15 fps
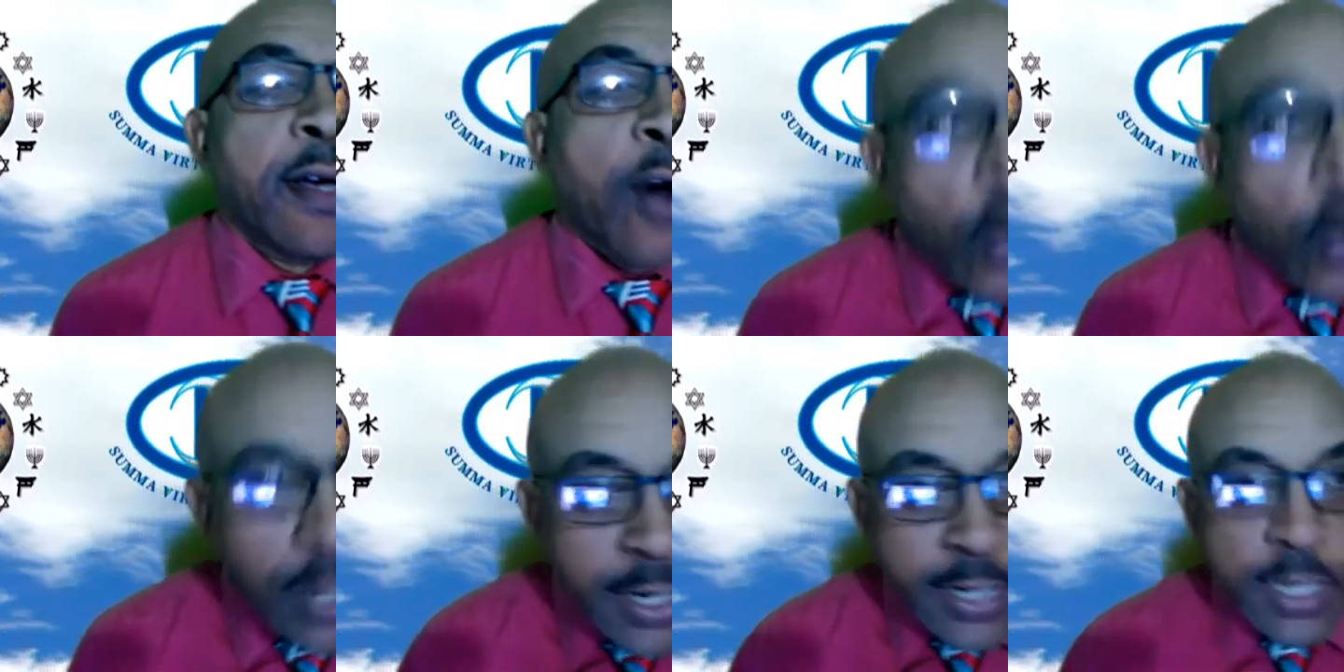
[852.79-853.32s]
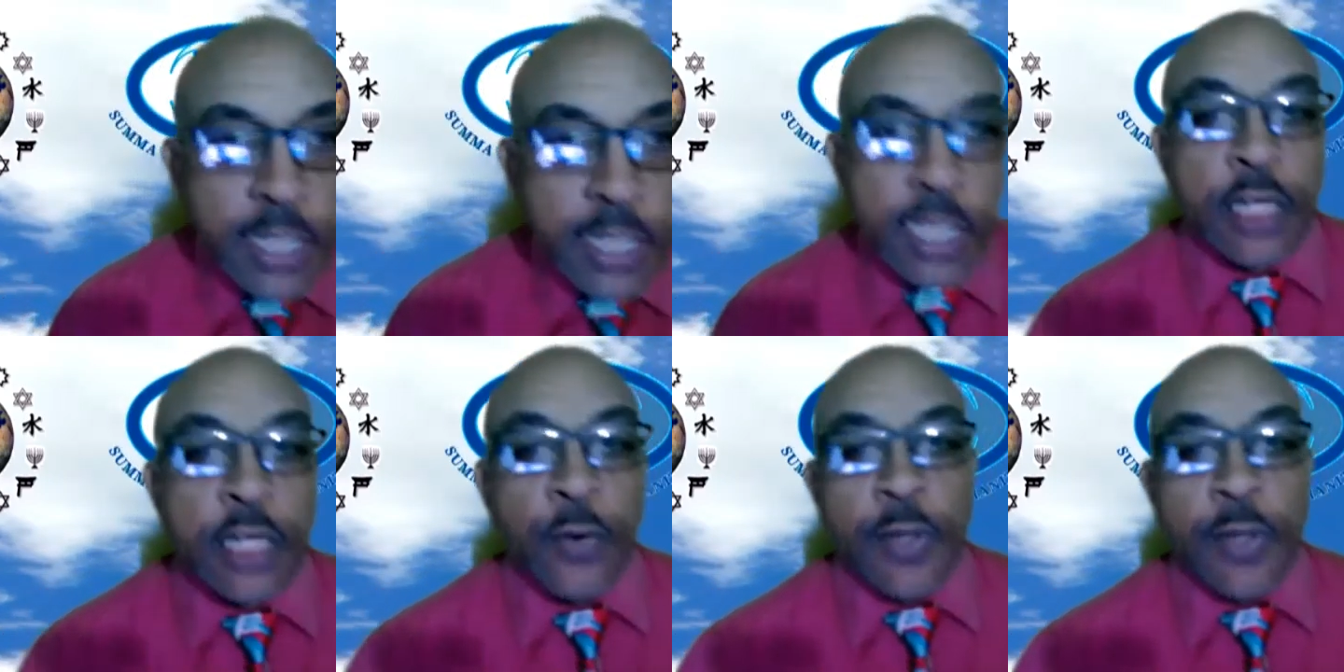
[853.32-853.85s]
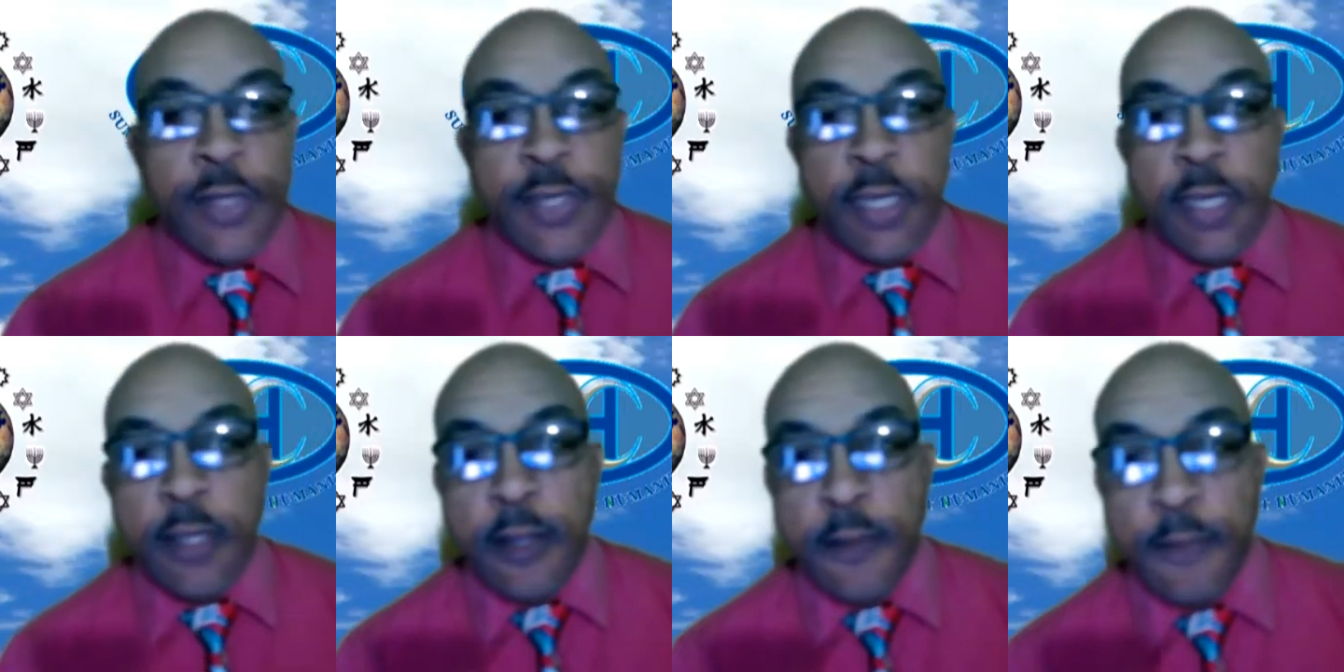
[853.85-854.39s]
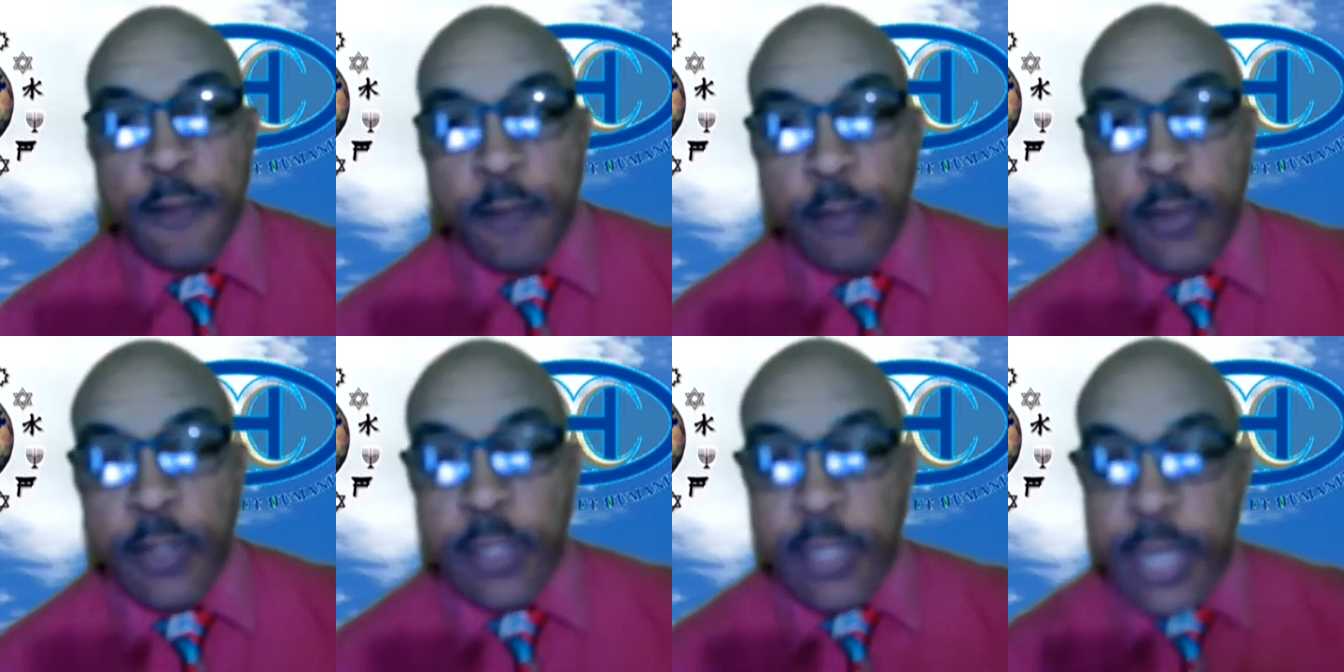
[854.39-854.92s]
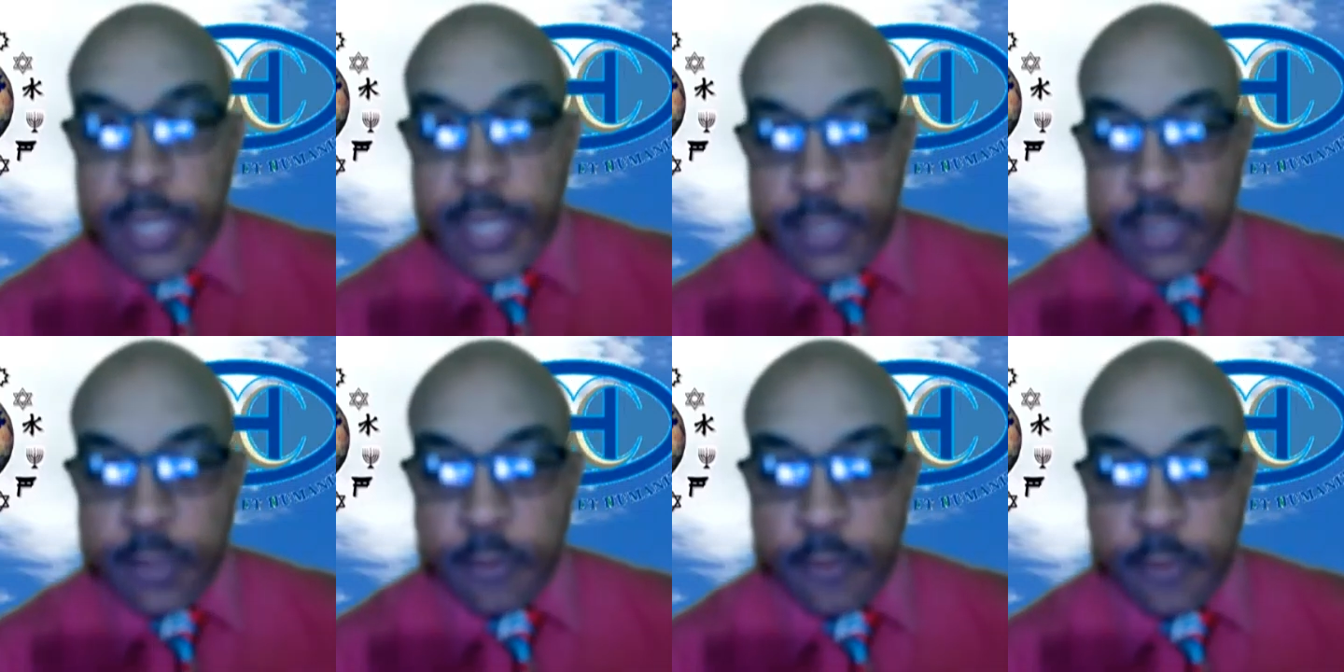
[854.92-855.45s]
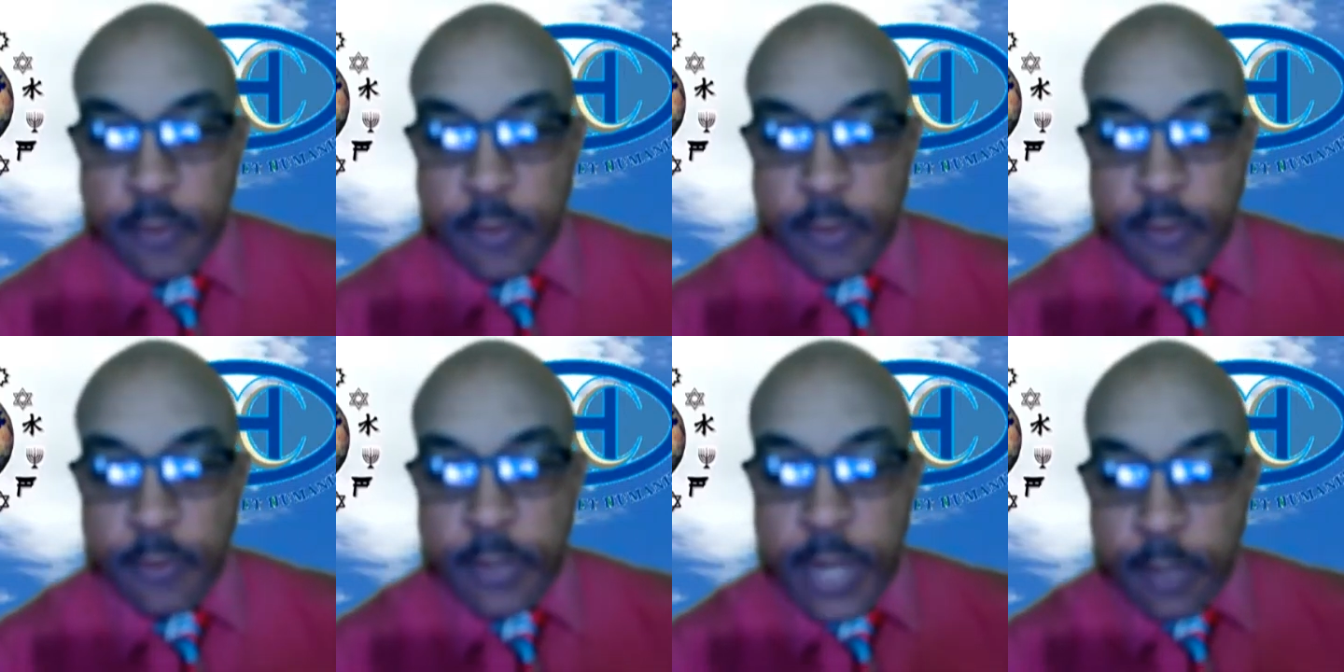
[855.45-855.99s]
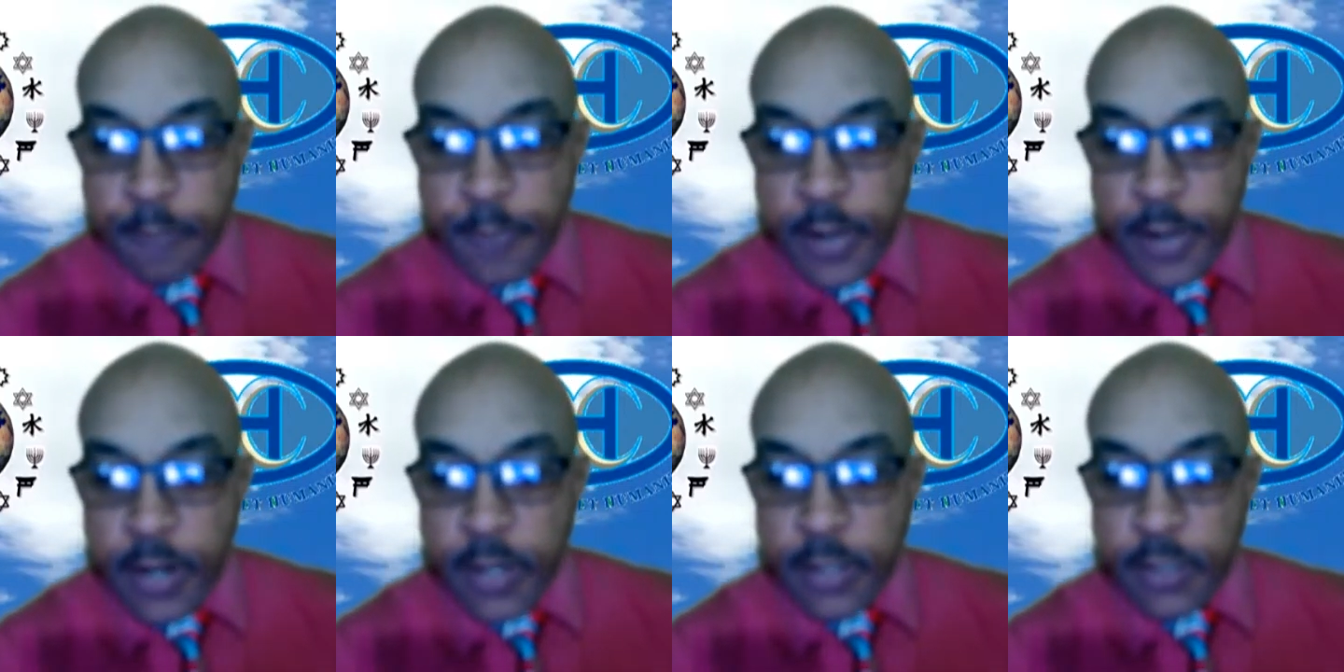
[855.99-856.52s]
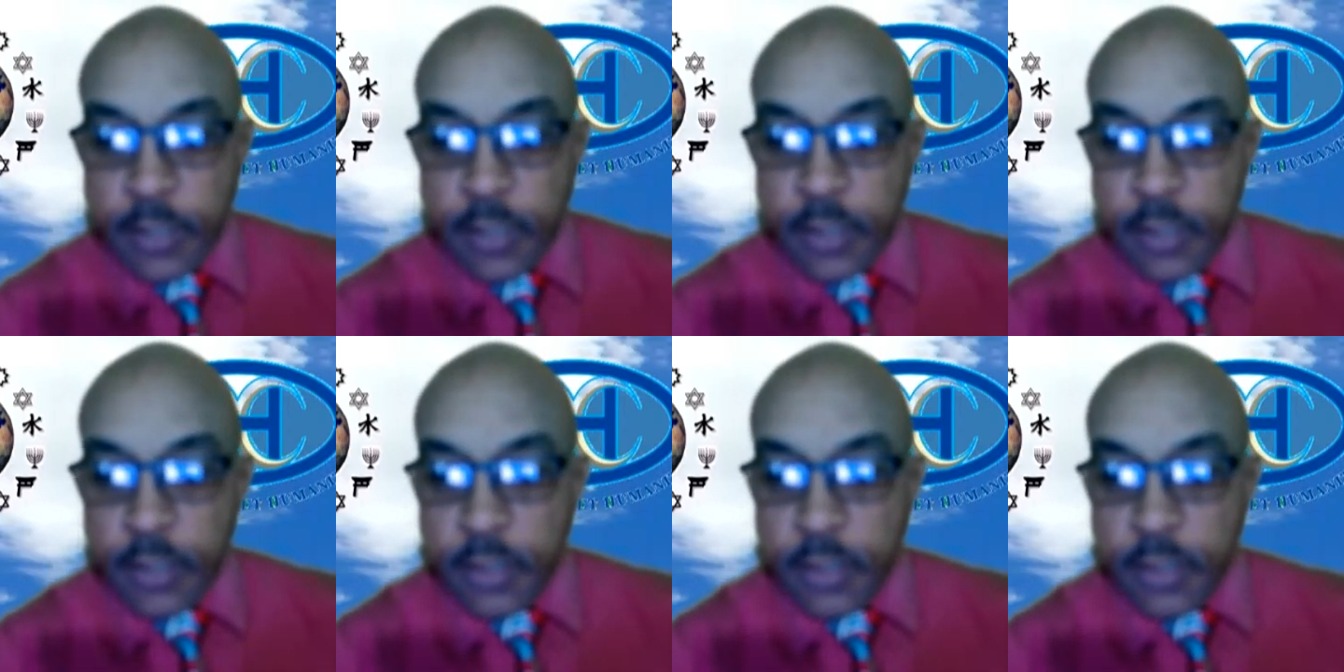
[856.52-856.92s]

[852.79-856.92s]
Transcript: Only the teacher will see it. But that part